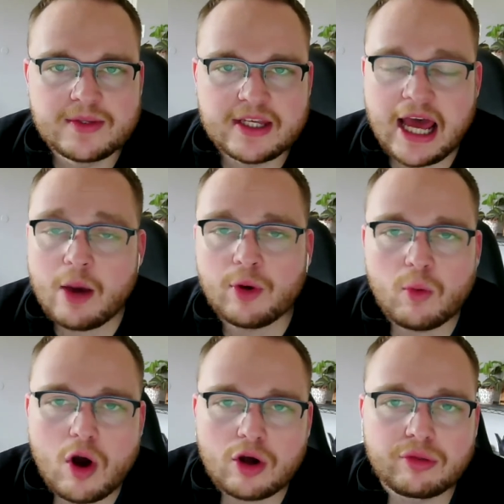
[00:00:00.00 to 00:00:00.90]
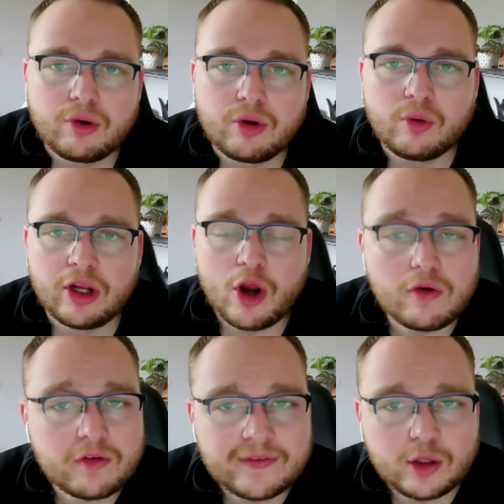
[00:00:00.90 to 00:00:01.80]
Today I want to walk through an
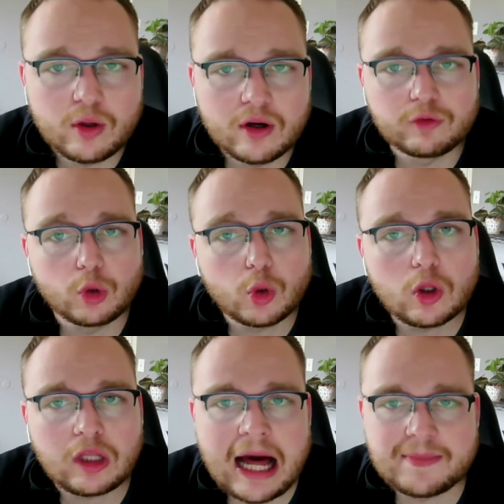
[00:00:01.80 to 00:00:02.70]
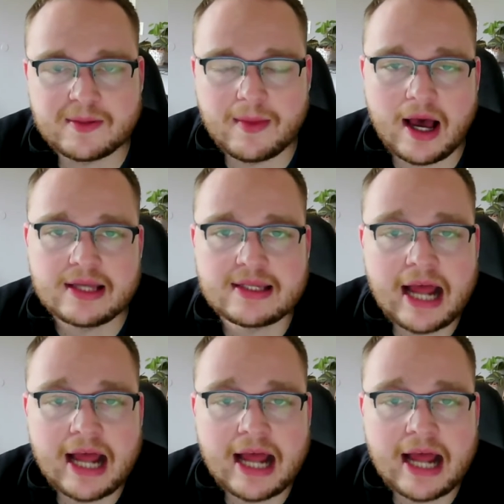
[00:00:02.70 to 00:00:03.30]
overview of Google Optimize and